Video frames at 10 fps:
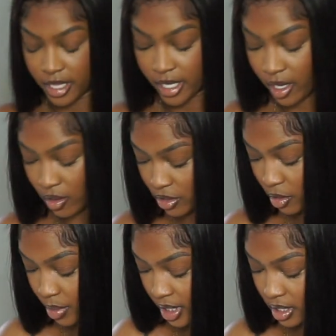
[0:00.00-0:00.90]
And then I
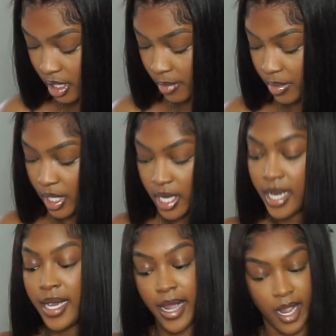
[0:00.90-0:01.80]
also picked it up
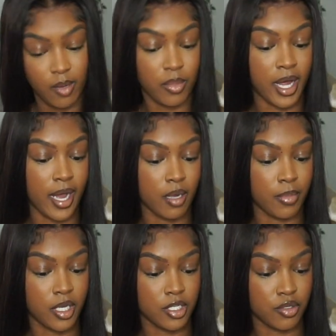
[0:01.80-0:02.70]
in black
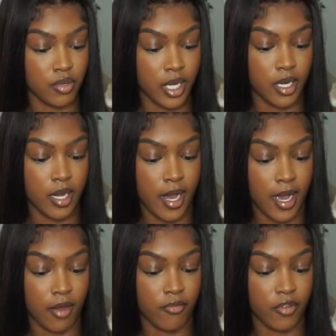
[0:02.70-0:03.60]
because you cannot
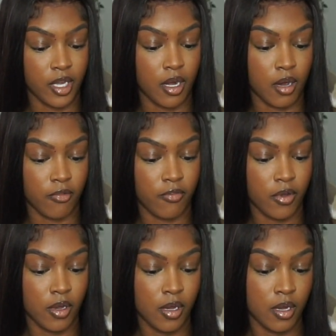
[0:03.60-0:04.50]
have enough
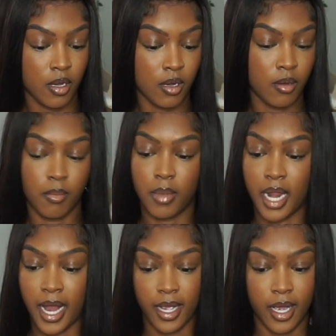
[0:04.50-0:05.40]

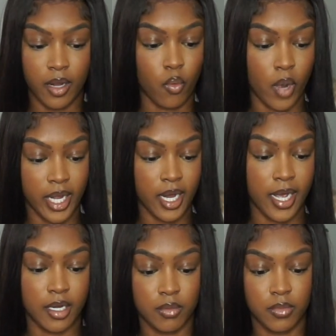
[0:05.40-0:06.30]
black and white
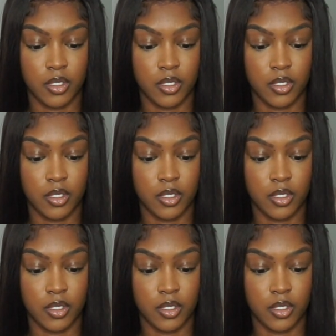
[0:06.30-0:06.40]
items.